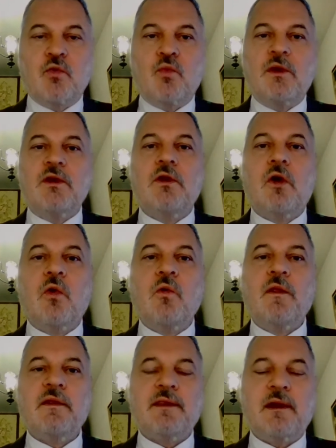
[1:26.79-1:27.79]
we know
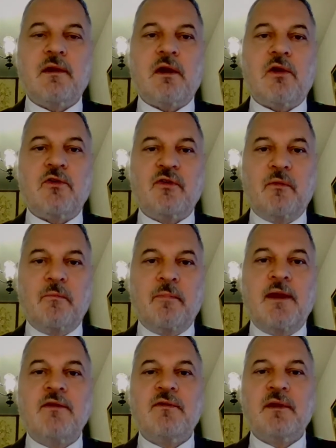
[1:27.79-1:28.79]
that there are some
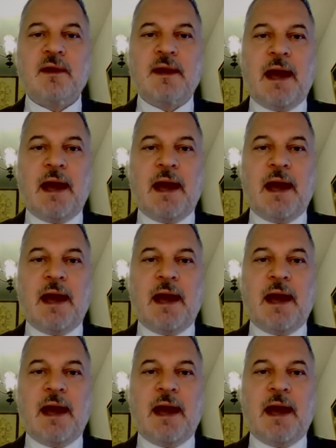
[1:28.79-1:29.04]
basic